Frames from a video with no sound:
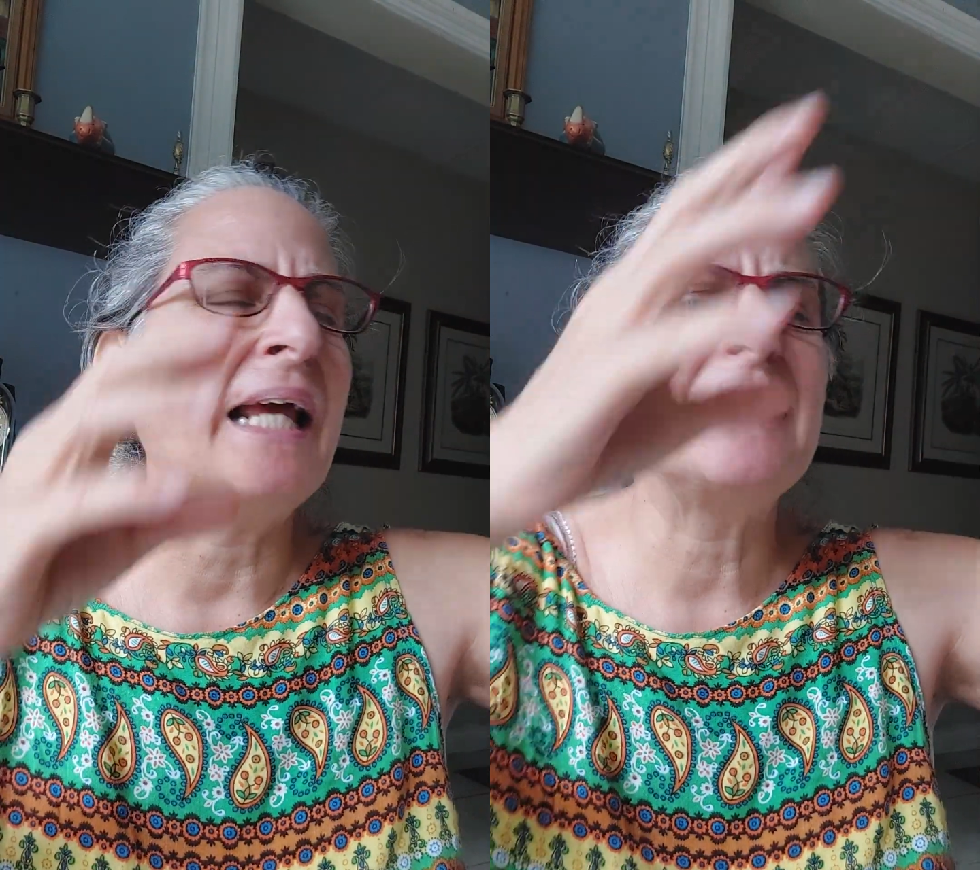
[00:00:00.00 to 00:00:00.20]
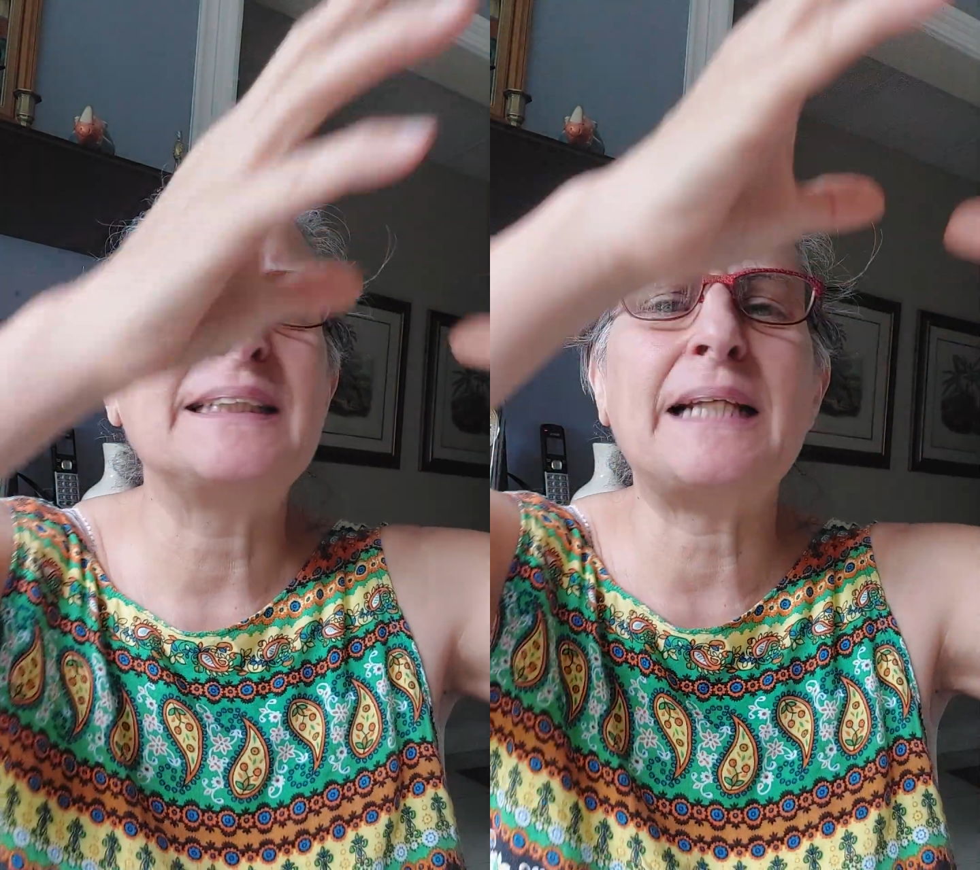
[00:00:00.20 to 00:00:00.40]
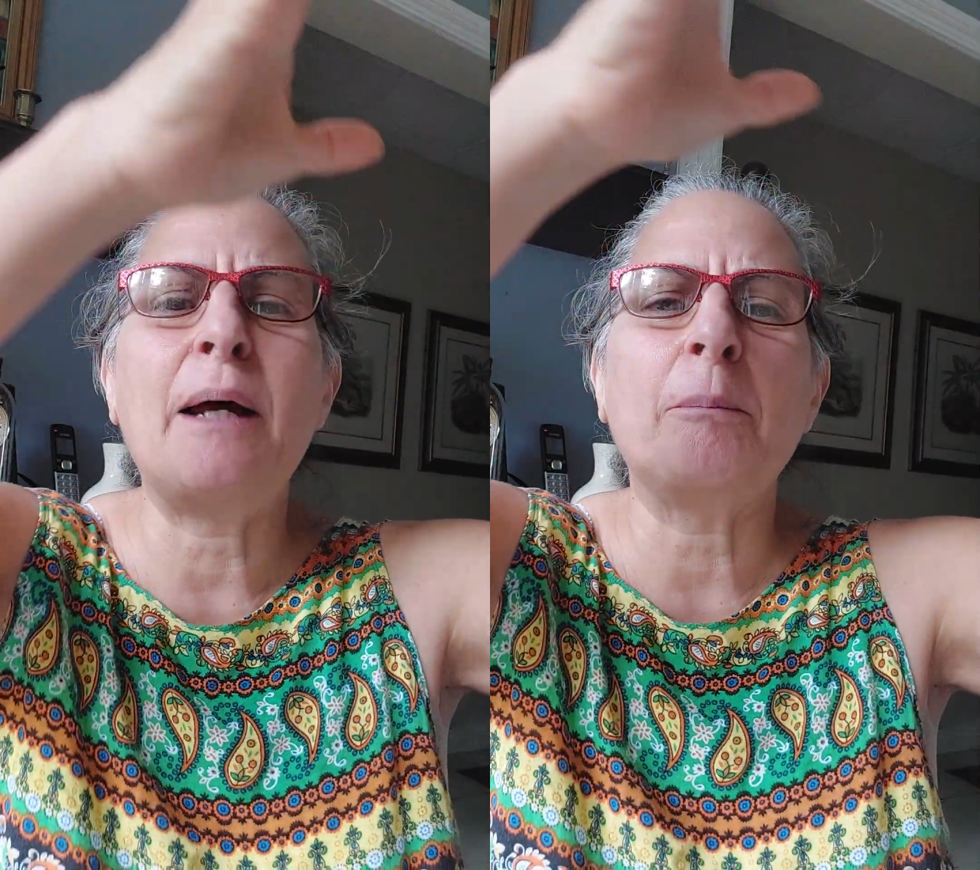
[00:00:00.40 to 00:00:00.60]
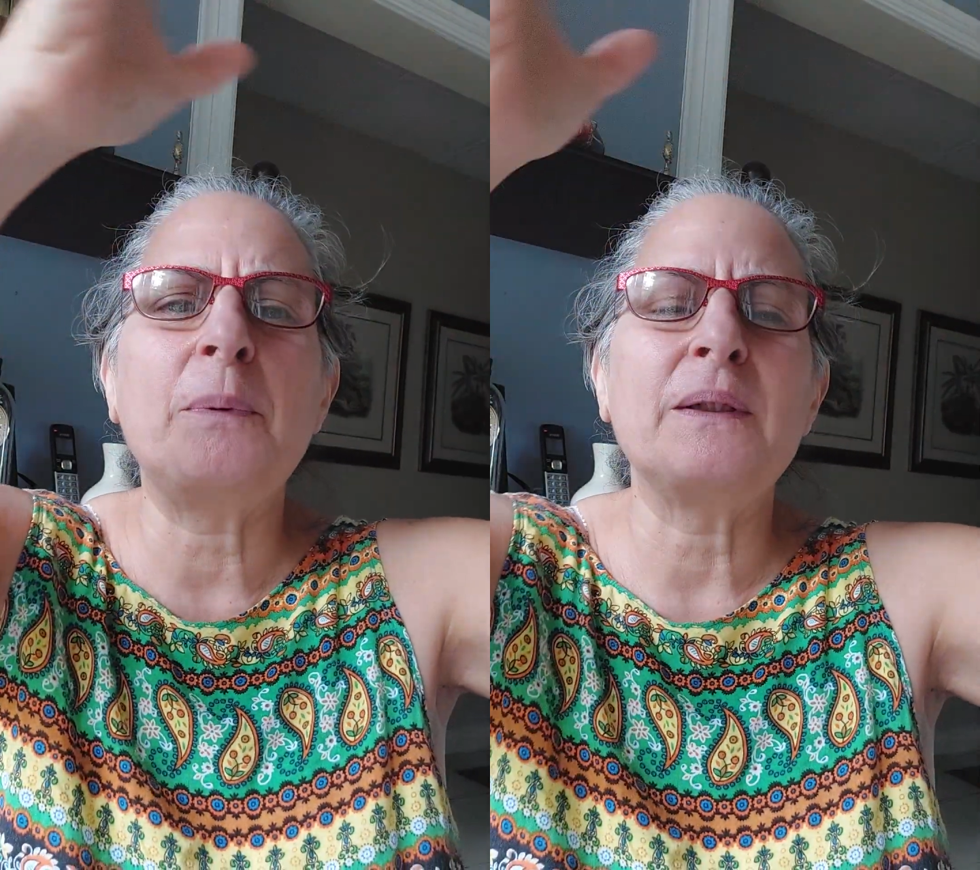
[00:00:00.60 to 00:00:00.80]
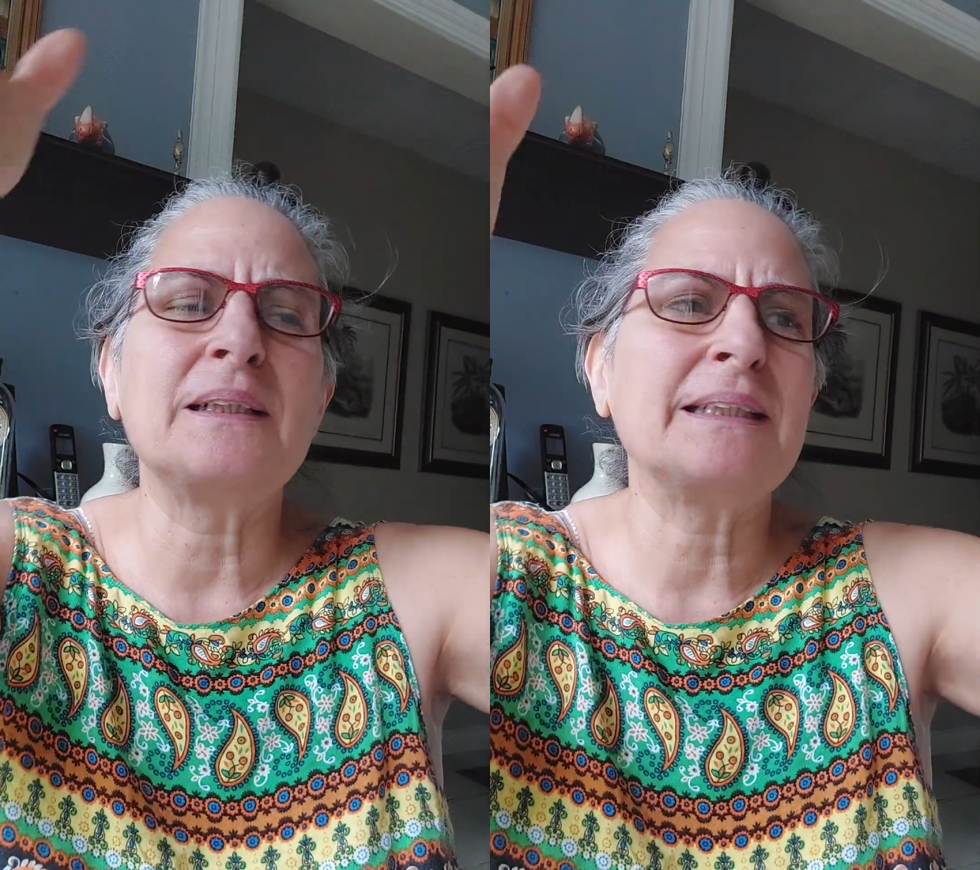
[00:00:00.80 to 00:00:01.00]

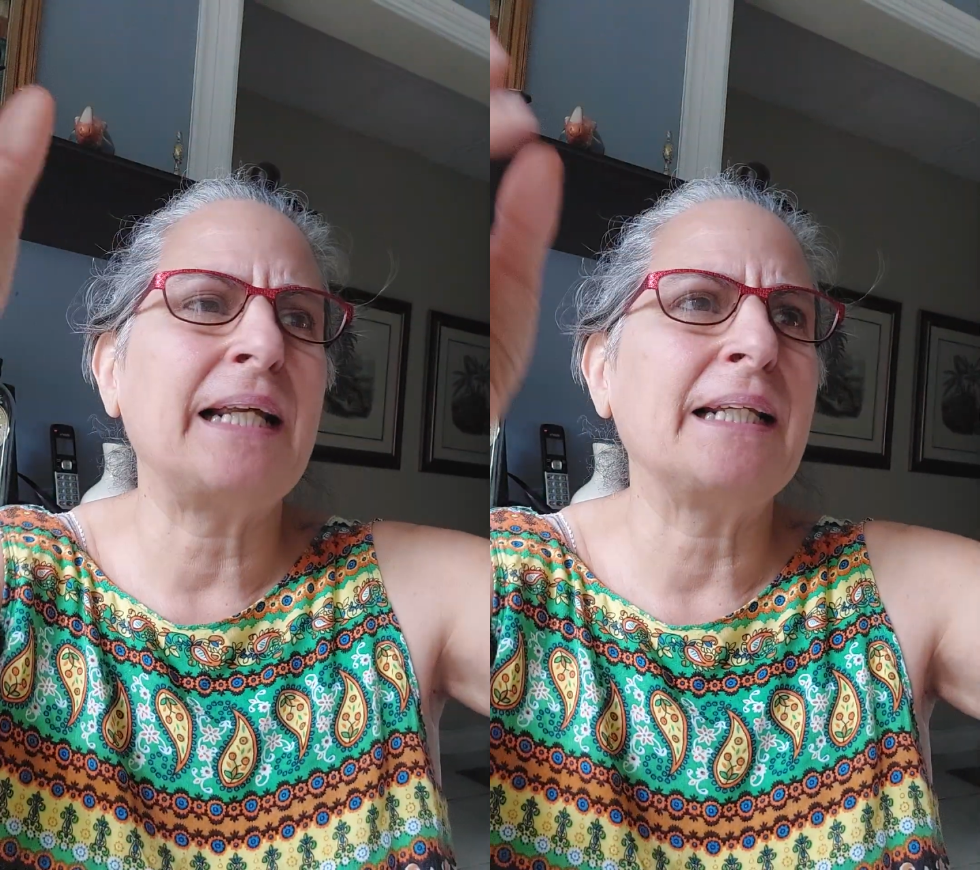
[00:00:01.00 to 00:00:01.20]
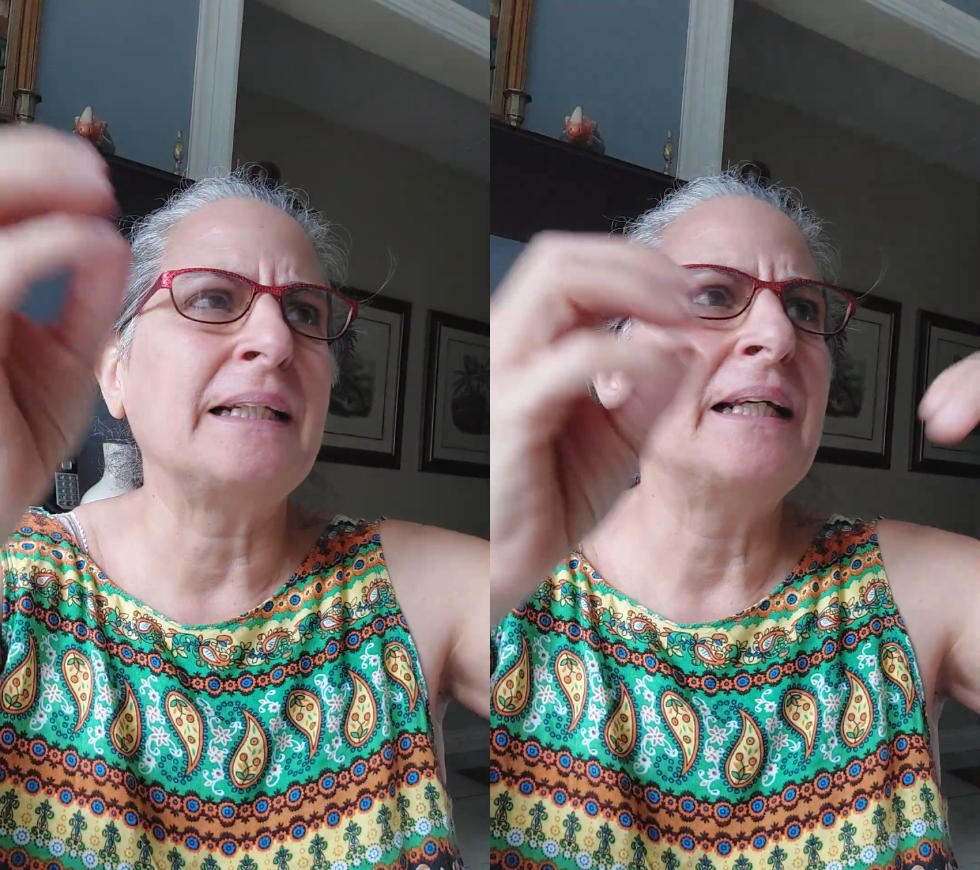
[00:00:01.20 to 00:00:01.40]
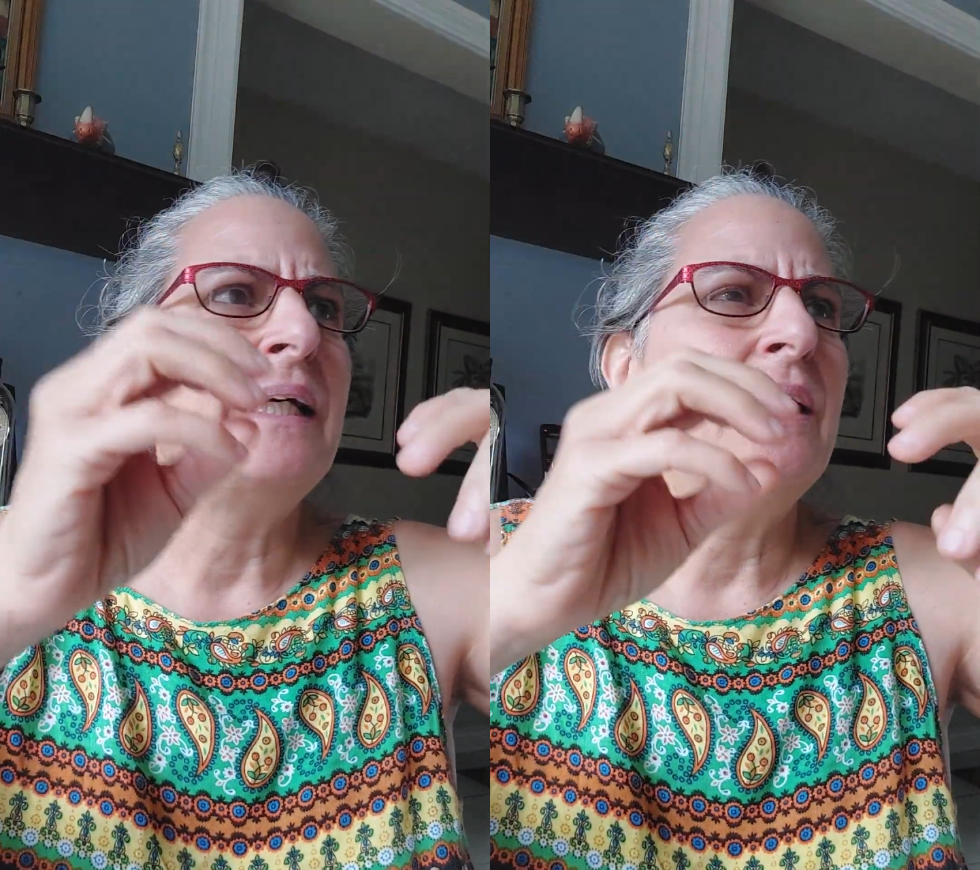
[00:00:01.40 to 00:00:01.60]
examples, and